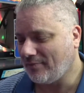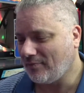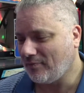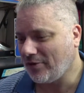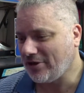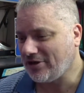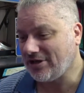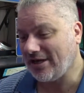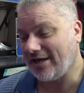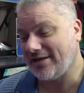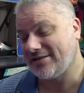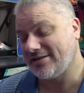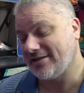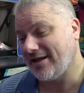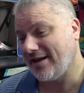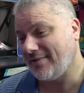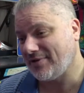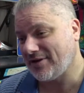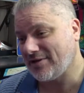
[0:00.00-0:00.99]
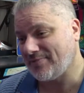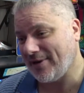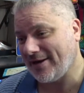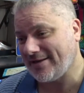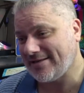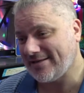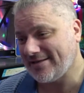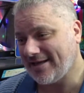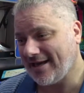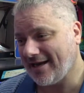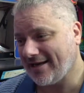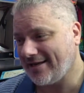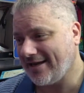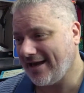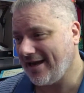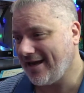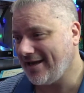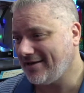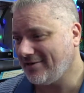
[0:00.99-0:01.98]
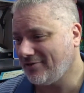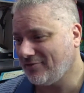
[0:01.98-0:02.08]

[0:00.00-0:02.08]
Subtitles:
we changed the name to Spacies Arcade,